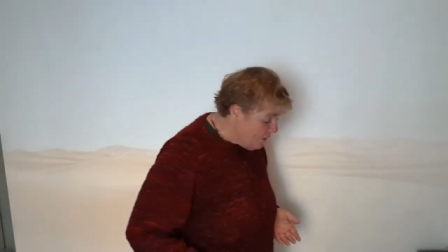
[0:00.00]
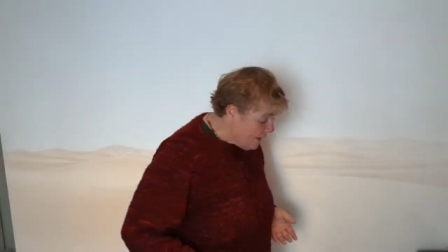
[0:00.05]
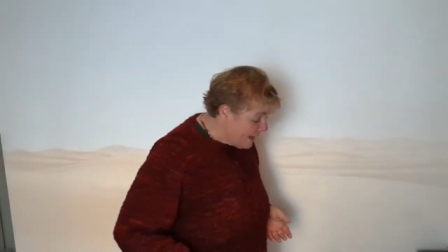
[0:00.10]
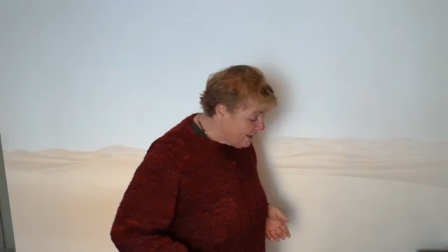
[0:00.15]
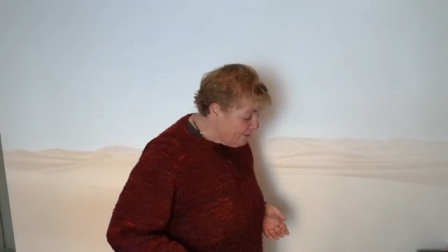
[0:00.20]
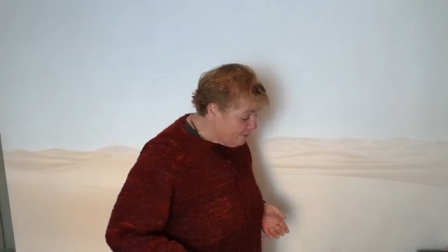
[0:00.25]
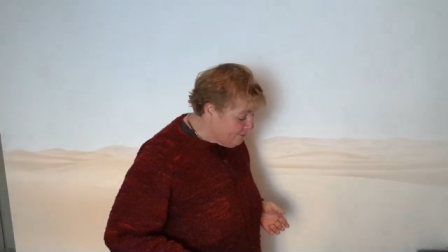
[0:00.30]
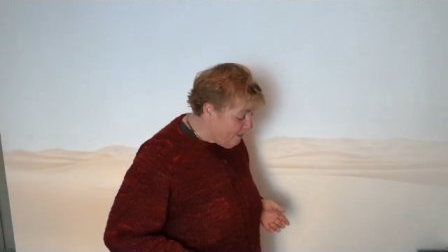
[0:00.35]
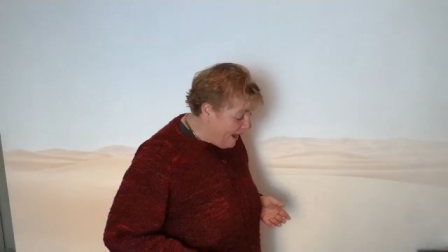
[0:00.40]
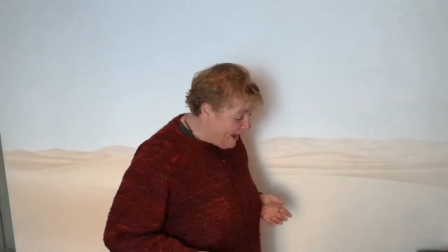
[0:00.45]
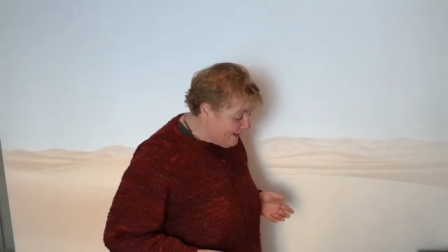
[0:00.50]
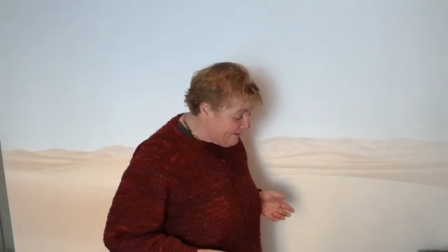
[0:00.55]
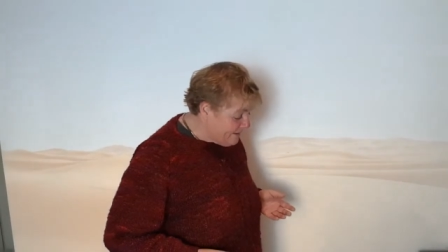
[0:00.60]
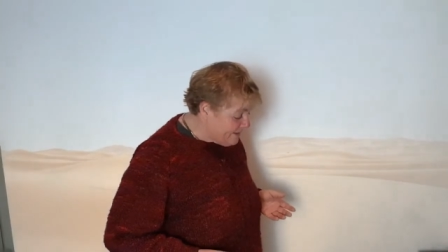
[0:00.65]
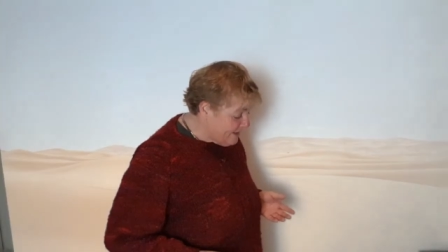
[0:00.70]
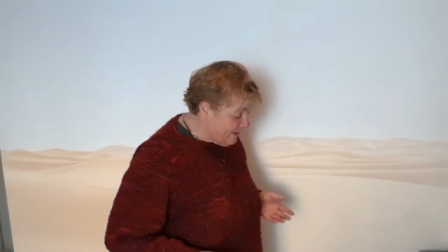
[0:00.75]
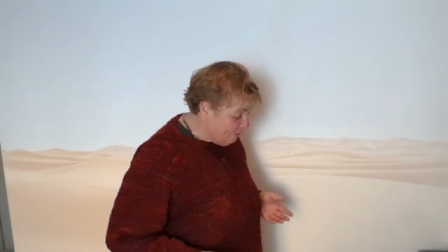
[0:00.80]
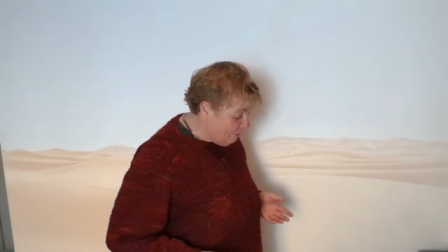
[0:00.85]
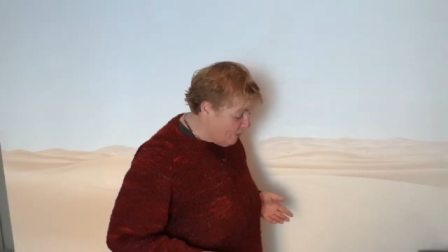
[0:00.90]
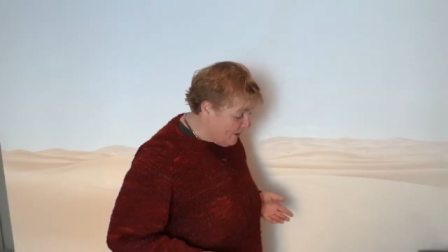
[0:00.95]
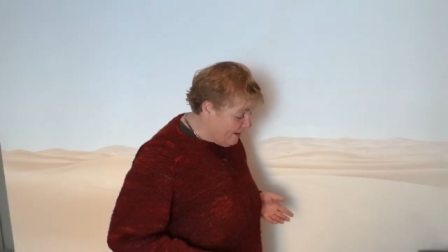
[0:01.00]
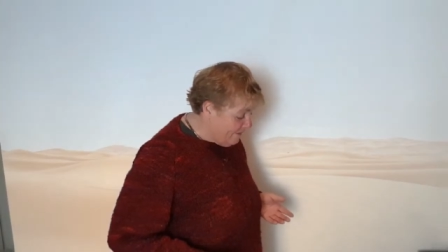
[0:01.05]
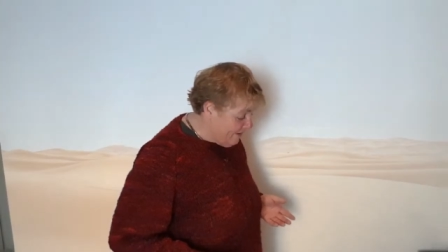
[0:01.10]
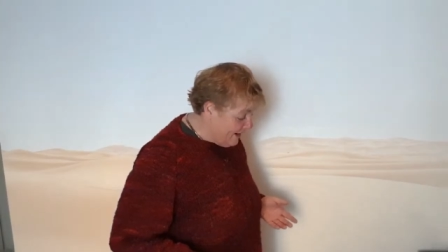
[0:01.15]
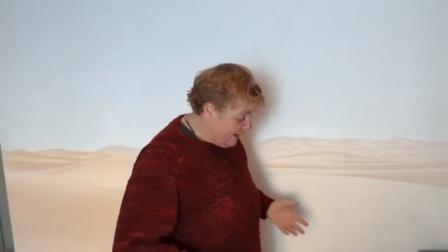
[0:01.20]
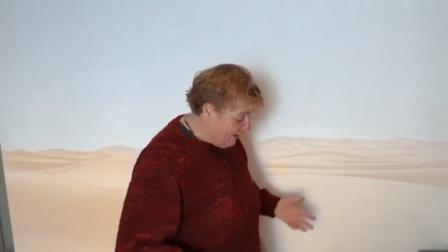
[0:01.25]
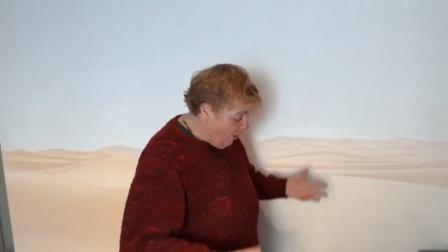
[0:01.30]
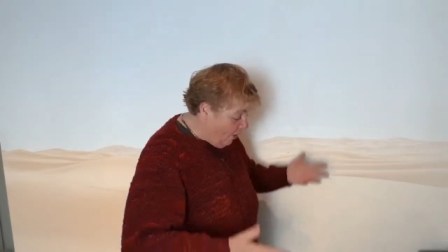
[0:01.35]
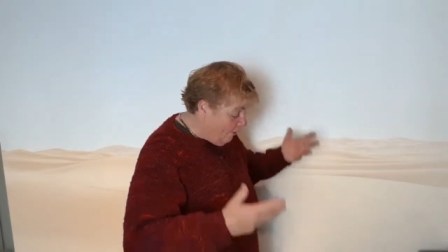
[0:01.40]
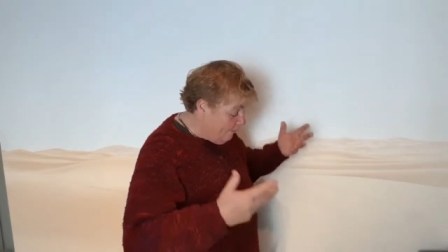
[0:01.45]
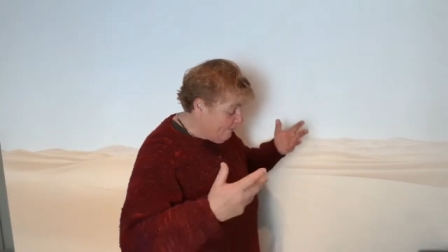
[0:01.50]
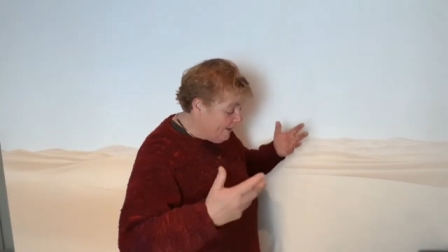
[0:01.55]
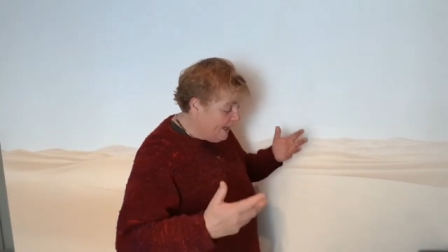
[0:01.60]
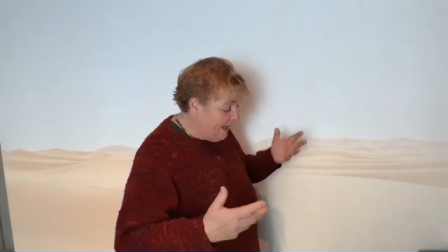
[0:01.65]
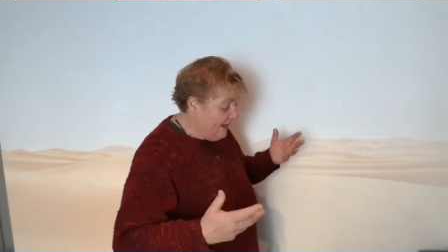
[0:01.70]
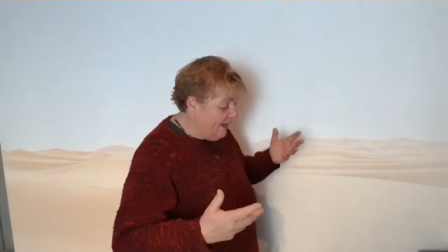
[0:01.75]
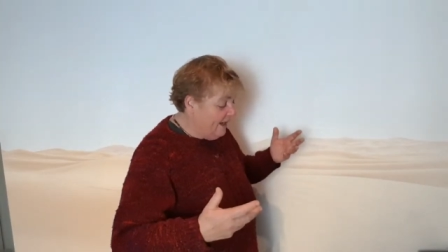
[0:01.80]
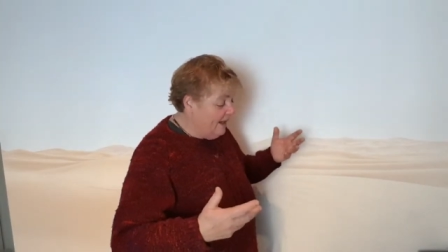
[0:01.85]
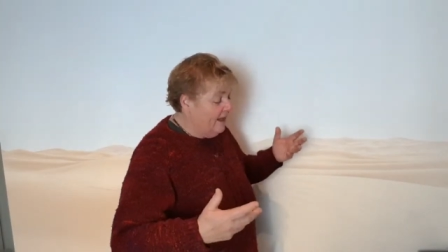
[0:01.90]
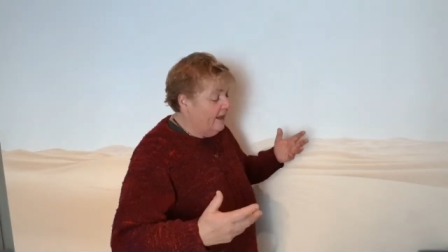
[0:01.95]
does basket weaving? Not
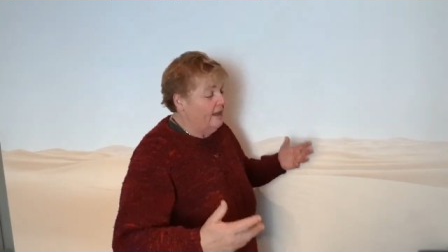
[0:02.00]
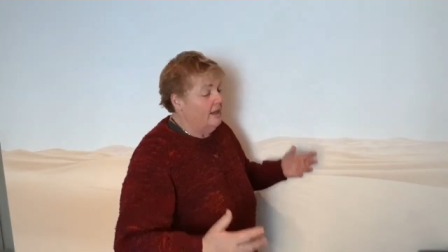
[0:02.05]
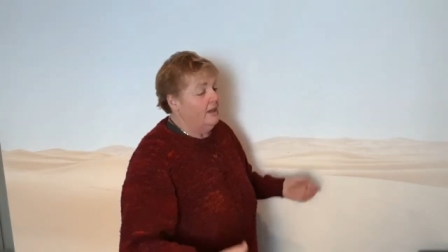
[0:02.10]
me.